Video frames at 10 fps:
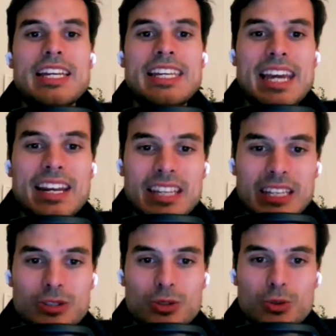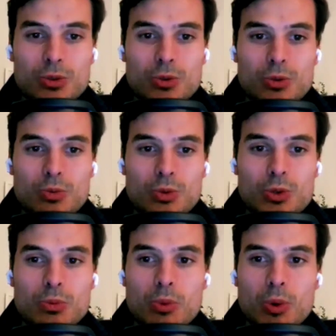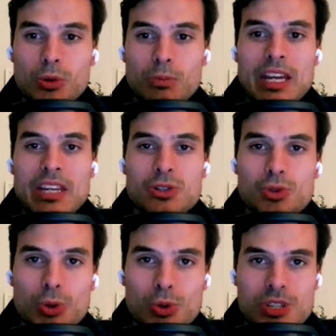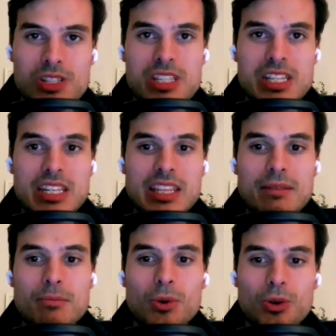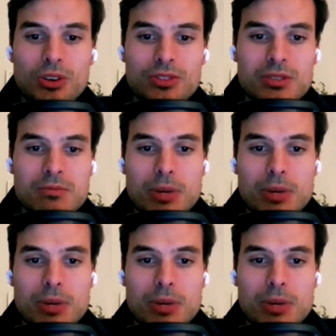getting into more main draws and seeing them more often.